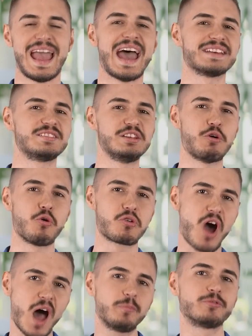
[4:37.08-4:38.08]
SEO
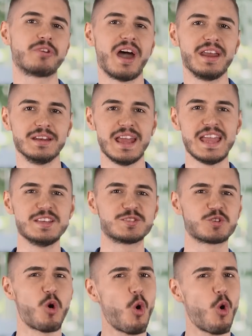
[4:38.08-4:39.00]
copywriting is